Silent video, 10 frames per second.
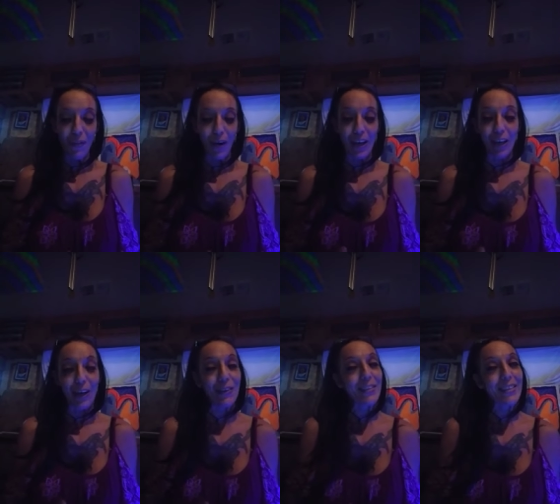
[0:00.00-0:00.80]
Very good.
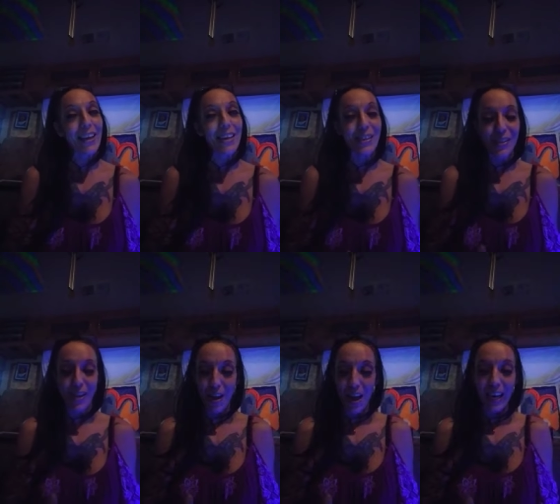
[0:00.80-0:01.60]
That's
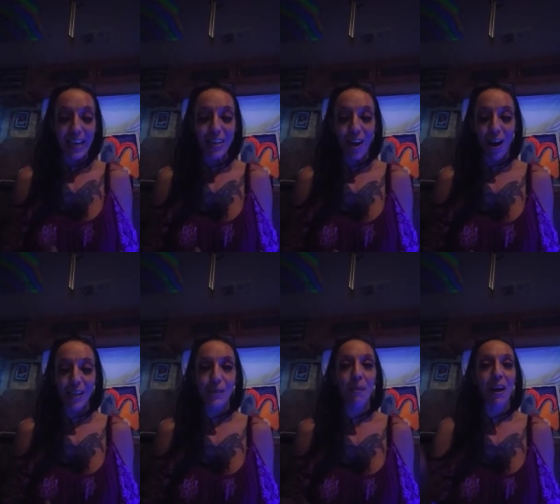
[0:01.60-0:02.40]

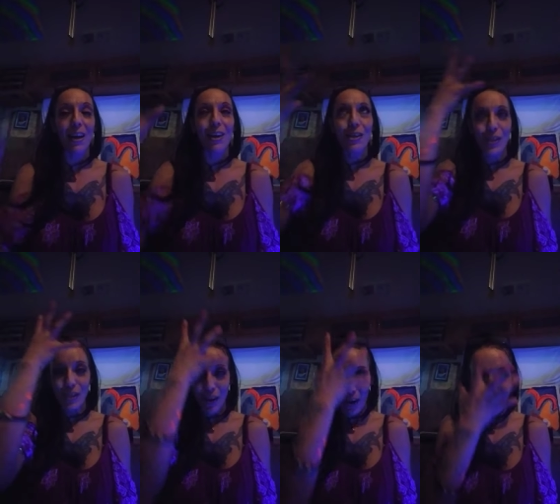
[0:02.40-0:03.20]
Enox, my
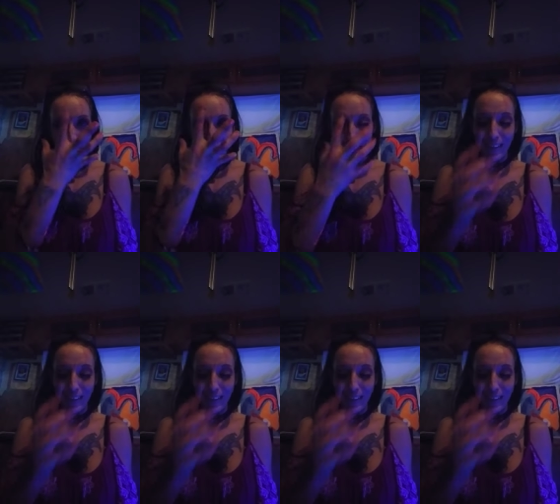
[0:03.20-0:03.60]
son.